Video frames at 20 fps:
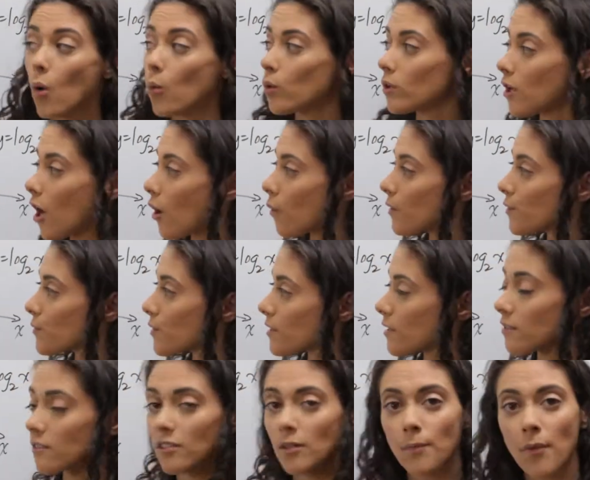will always
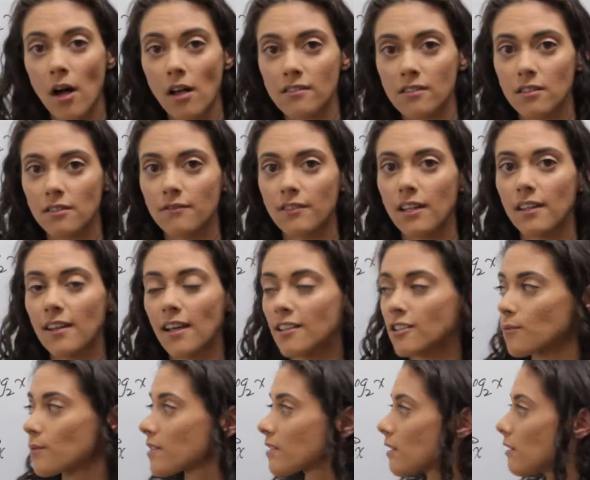result in a positive, and
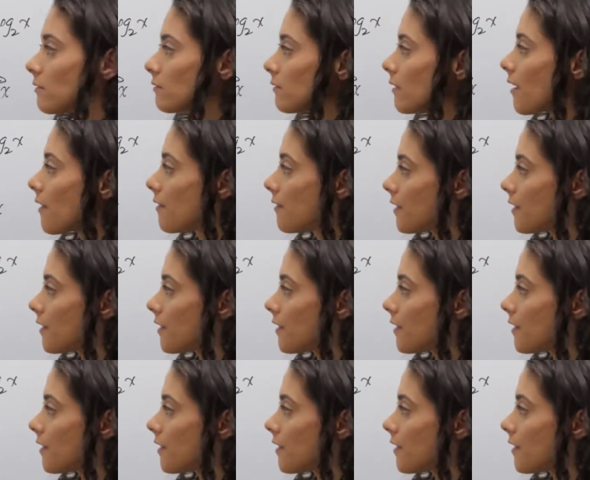as a result,